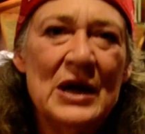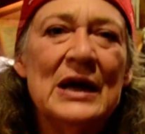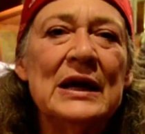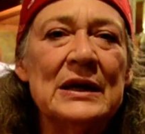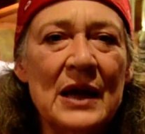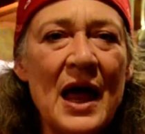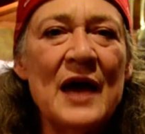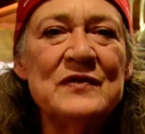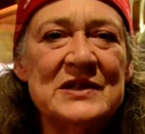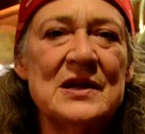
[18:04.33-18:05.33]
in
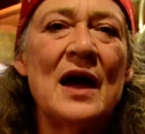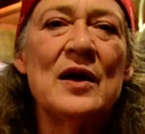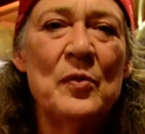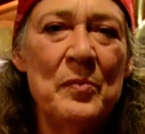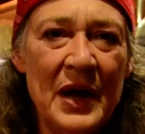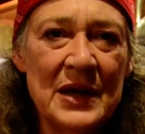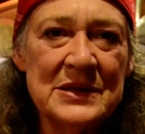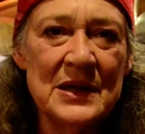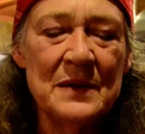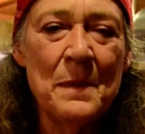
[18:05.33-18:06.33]
lifestyle
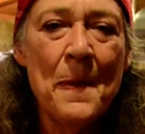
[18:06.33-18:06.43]
medicine.